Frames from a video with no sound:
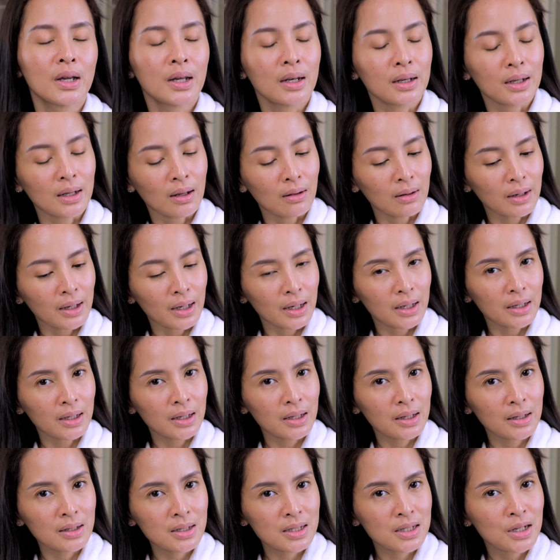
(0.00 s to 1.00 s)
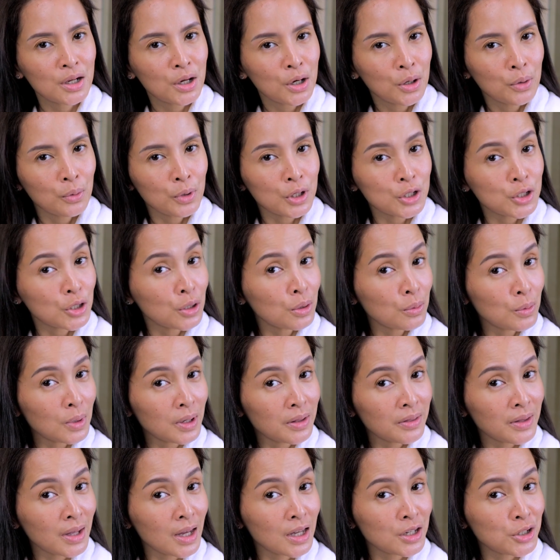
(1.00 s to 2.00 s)
Now, ladies, we don't
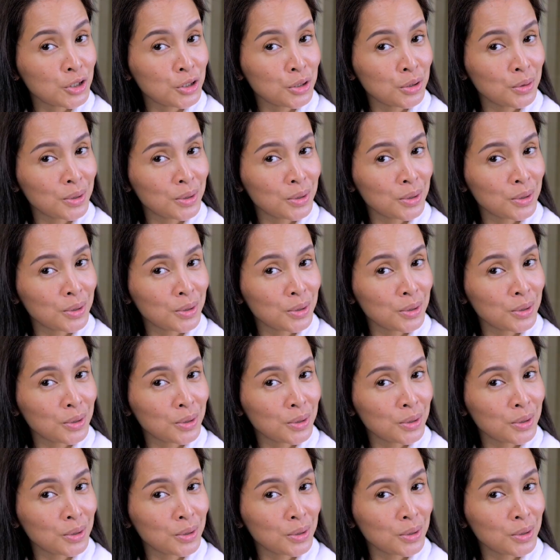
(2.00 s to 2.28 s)
want that, do